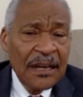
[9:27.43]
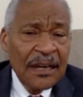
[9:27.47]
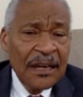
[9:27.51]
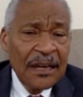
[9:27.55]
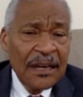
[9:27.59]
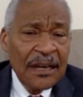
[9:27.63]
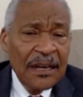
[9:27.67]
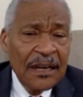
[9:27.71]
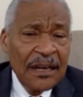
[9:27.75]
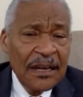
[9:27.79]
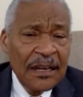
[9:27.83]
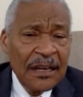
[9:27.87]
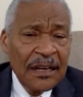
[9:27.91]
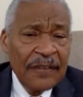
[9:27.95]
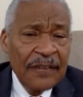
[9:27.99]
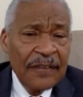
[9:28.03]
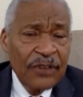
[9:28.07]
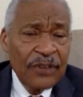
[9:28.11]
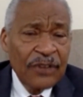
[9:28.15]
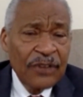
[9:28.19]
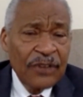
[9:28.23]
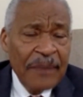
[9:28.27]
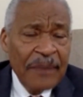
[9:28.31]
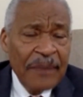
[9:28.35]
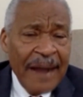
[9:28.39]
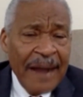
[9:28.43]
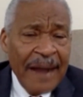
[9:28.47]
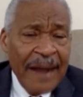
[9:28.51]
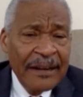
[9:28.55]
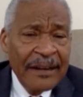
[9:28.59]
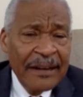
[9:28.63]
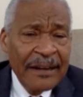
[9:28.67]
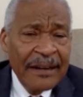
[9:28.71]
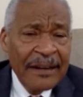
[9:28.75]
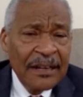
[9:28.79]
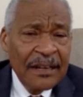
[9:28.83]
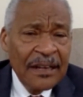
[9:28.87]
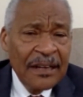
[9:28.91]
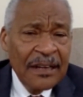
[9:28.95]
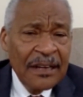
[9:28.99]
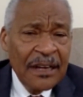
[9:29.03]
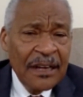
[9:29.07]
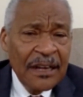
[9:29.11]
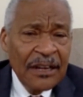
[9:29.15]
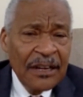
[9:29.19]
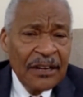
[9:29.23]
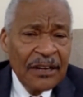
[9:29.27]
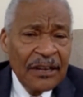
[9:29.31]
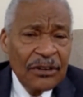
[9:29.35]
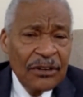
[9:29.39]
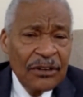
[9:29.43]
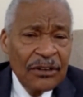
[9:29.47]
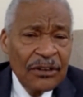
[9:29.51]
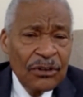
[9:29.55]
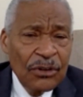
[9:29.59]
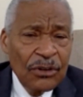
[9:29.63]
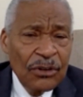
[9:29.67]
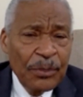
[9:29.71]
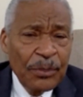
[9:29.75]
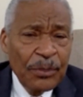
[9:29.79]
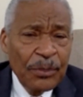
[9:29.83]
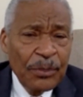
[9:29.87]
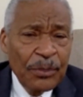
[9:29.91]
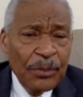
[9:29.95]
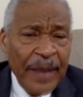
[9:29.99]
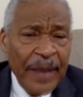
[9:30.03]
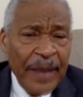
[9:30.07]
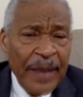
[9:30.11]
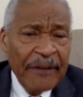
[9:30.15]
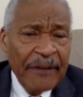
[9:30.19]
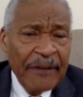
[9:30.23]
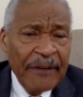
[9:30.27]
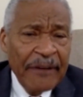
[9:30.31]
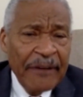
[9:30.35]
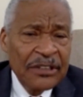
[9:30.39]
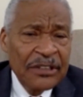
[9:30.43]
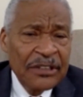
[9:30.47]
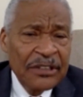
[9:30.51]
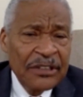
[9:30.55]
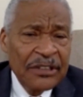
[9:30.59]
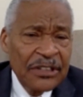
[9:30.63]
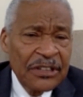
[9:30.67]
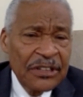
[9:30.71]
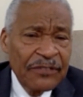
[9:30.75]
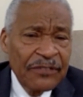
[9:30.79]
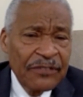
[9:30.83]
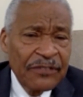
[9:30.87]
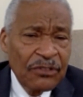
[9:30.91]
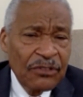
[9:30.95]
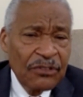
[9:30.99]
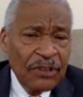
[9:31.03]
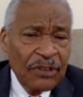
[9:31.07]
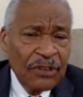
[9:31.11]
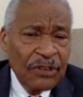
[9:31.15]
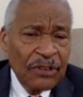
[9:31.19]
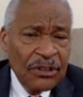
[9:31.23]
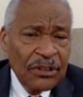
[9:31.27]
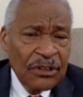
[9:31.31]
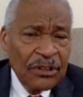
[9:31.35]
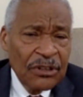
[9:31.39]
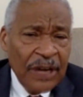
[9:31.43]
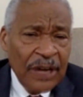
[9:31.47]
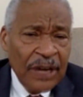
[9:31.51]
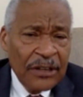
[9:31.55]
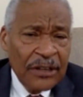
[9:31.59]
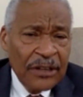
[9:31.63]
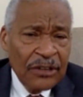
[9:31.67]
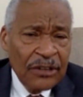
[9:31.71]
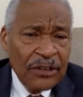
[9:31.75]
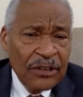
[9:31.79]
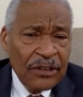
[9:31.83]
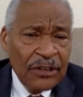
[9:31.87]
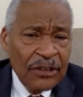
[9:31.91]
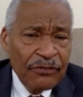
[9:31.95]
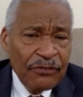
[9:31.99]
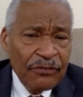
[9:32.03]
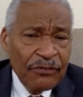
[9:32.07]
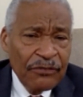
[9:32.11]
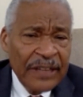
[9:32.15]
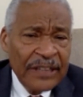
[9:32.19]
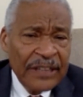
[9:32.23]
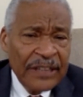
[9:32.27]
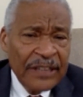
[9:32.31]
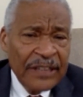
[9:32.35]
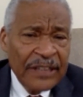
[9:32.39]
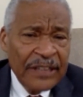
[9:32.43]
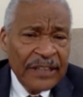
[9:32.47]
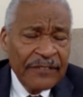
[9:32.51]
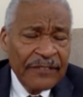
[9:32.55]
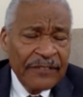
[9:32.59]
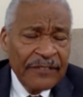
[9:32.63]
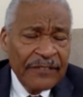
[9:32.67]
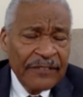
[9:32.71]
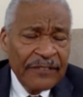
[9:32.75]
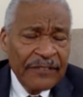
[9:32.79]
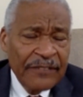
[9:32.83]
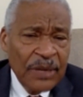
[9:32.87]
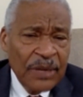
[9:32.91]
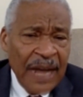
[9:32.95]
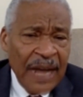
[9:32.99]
if you're married, your parents, if and your friends, if you were not,